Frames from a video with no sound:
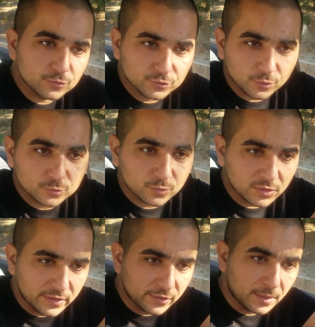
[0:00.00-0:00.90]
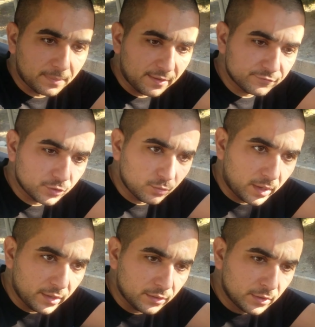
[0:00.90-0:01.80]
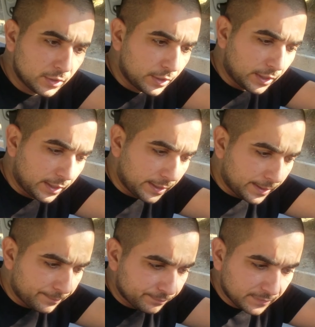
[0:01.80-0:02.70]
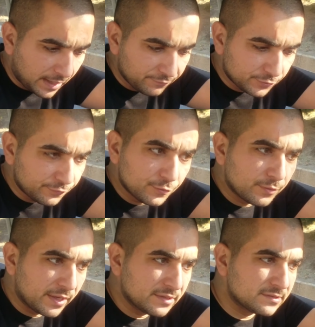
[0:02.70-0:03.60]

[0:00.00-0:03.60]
Those will clear up after a while, after a few days.